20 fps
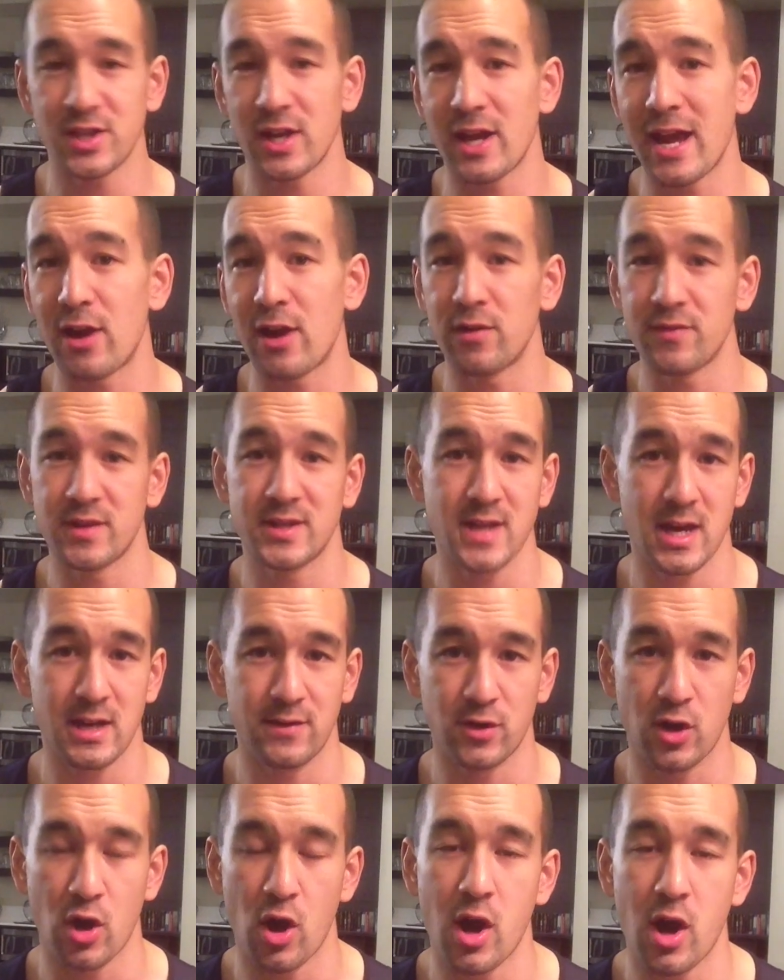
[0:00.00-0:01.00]
just to err on the
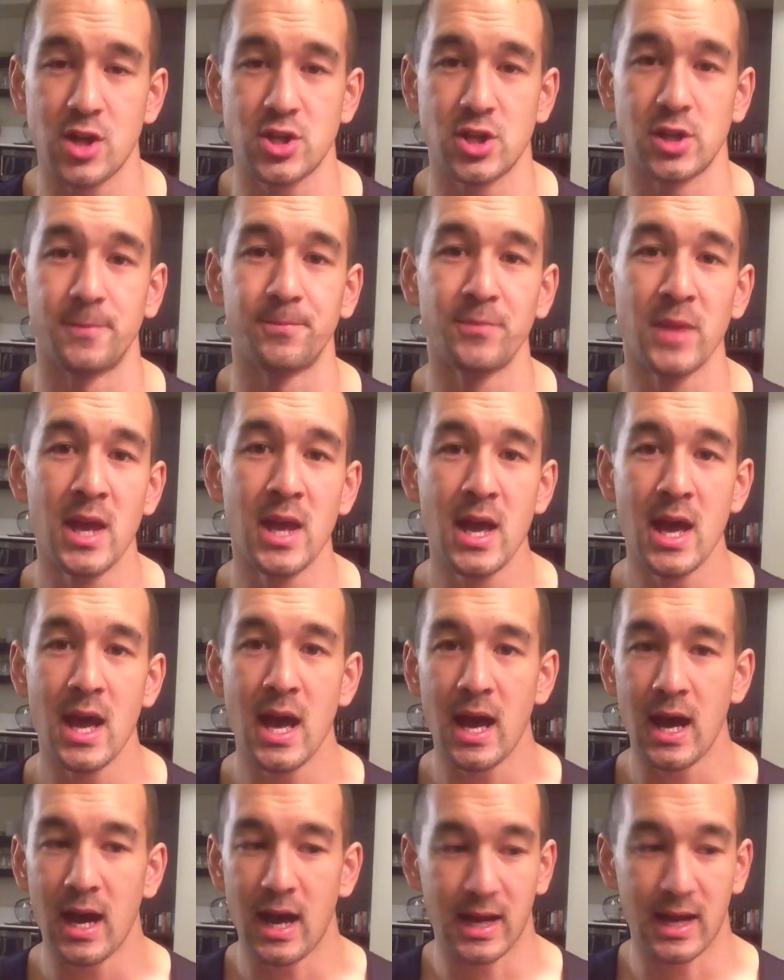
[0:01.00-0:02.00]
side of caution.
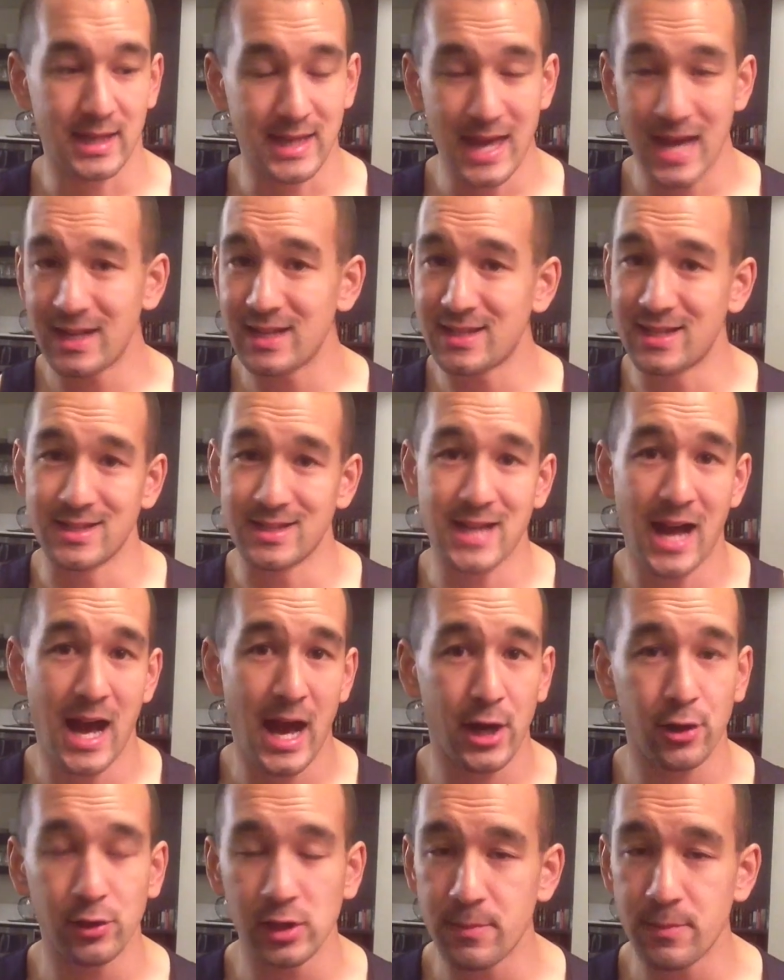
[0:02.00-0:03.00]
Again, it's
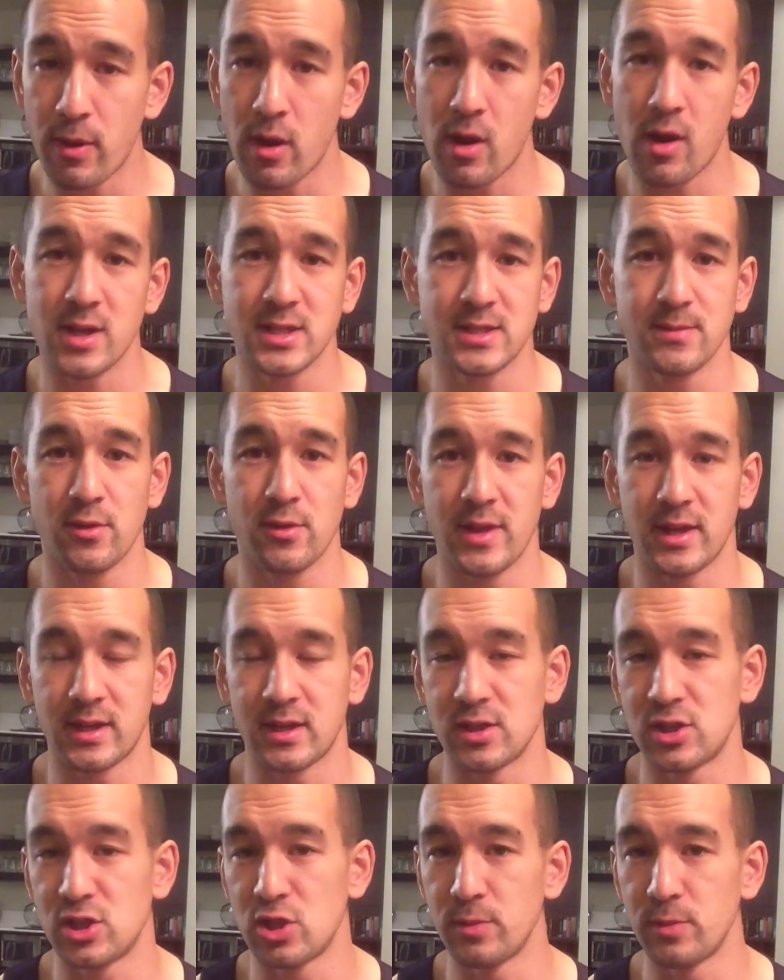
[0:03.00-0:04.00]
entirely possible that
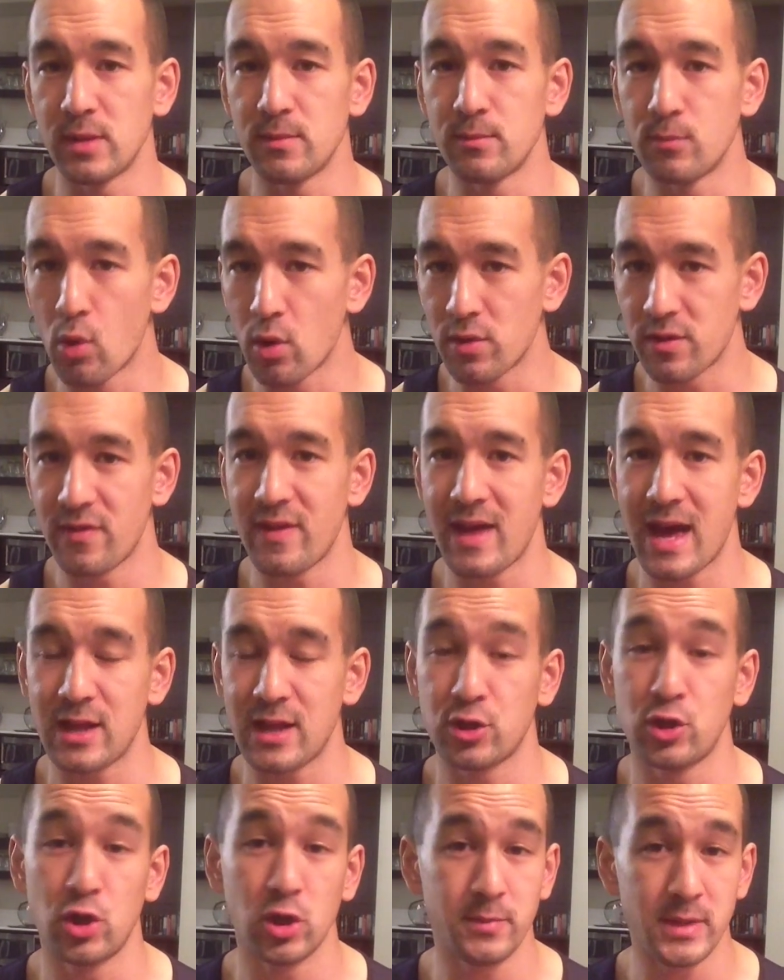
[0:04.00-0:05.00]
consuming more than
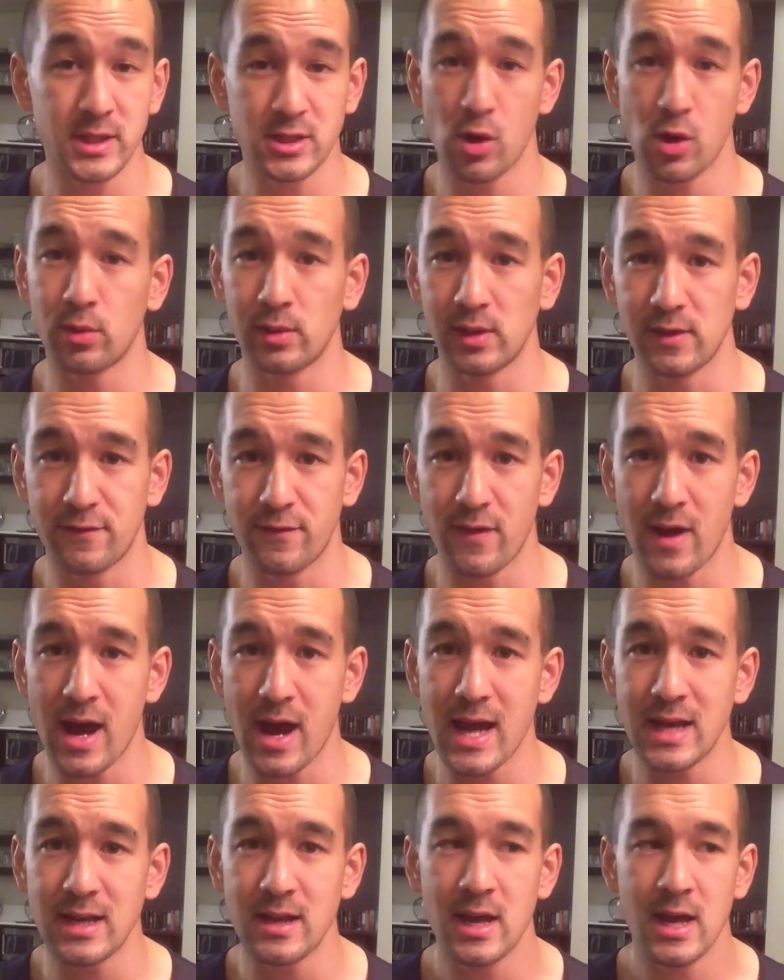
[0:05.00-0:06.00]
that could be totally
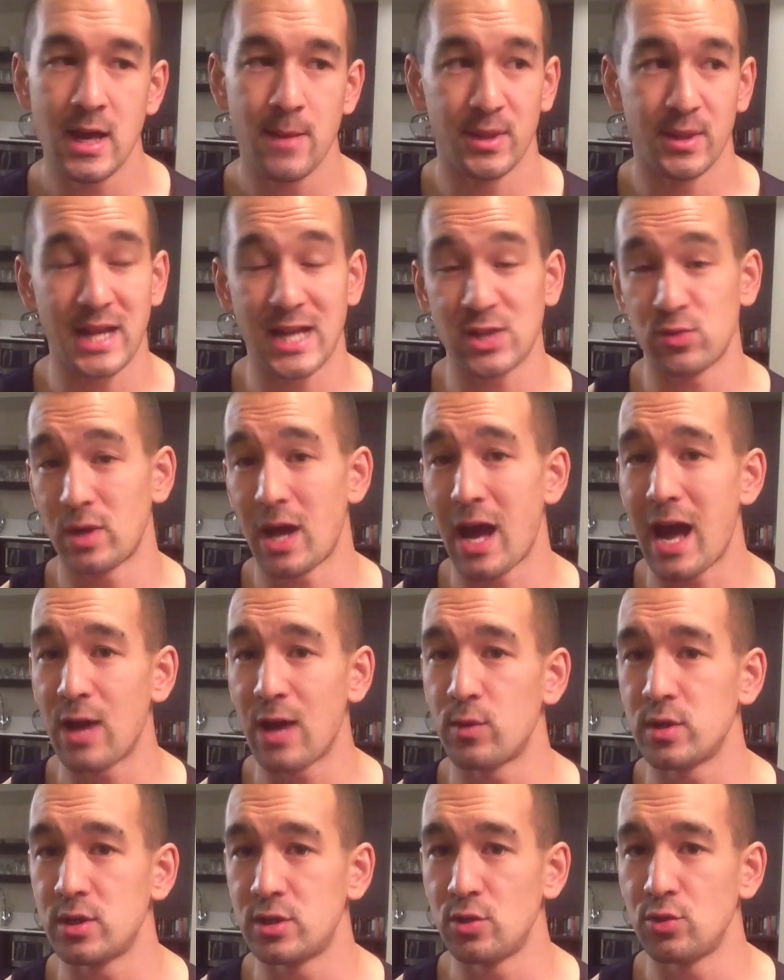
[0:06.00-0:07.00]
fine, but that's what
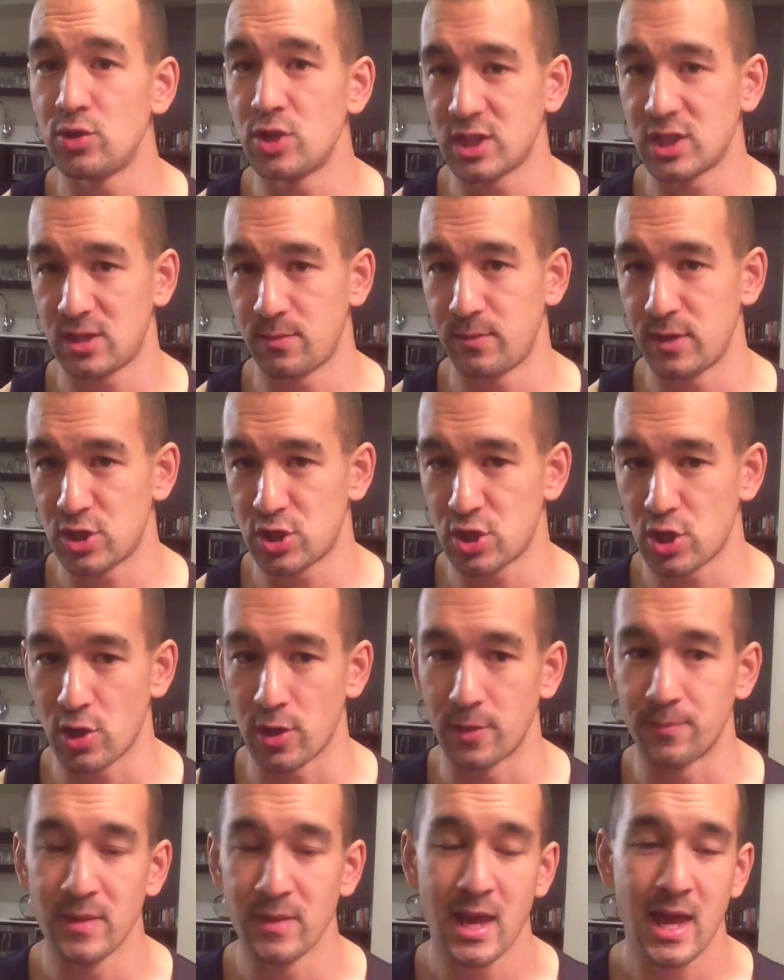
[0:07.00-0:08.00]
I would do just to be
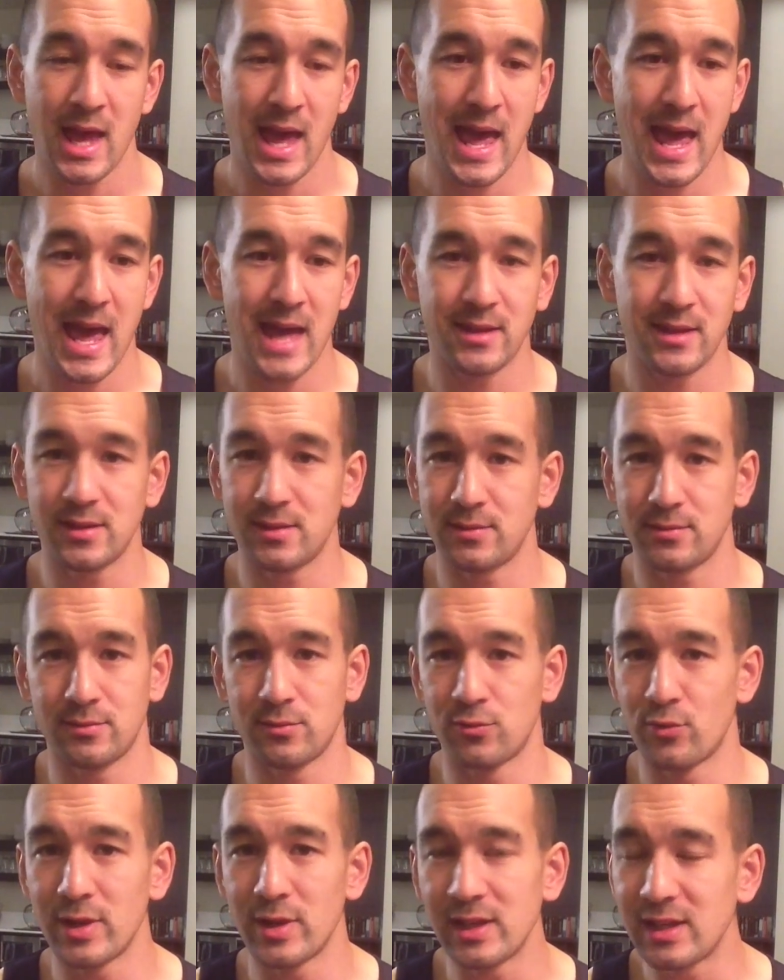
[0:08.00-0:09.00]
sure. And
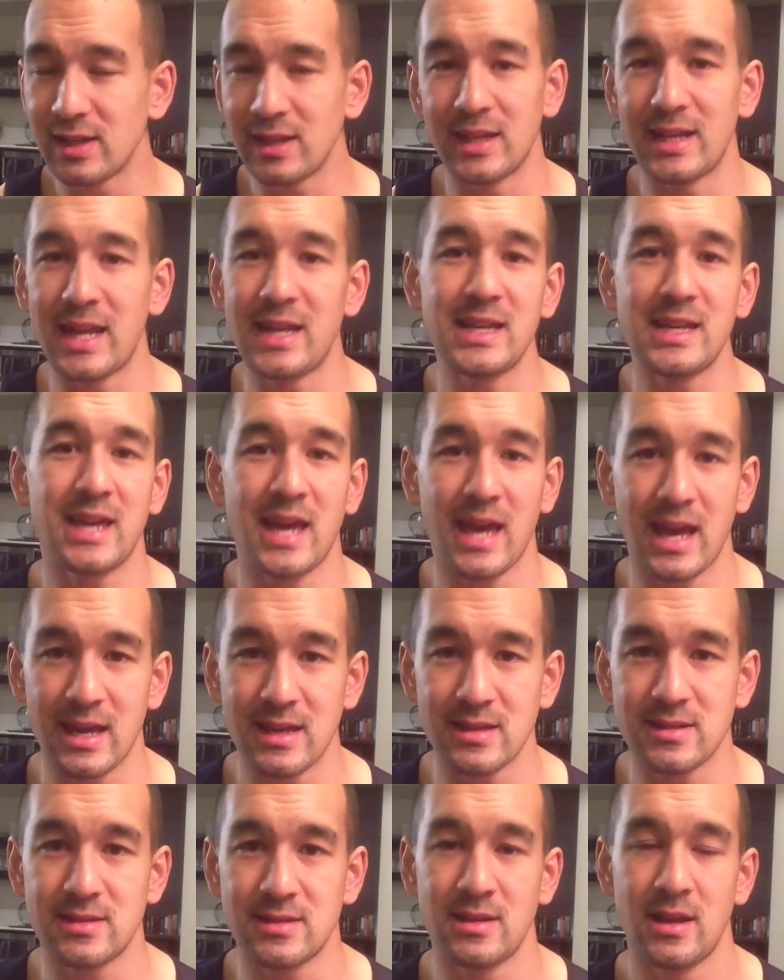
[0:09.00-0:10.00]
really, in any
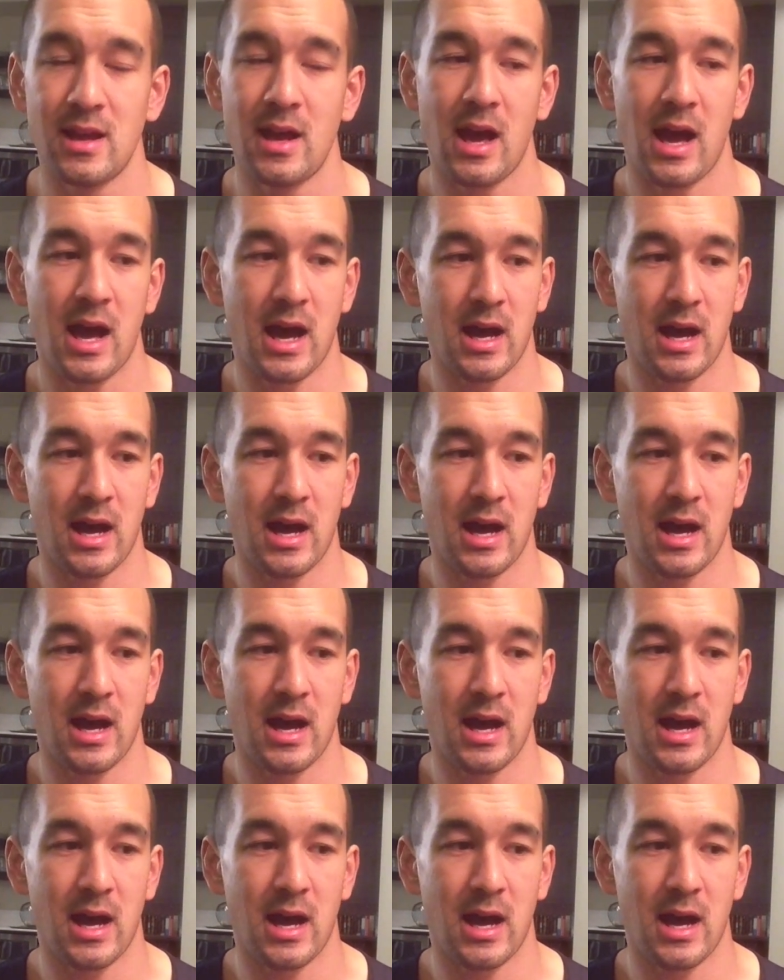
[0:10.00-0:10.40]
case,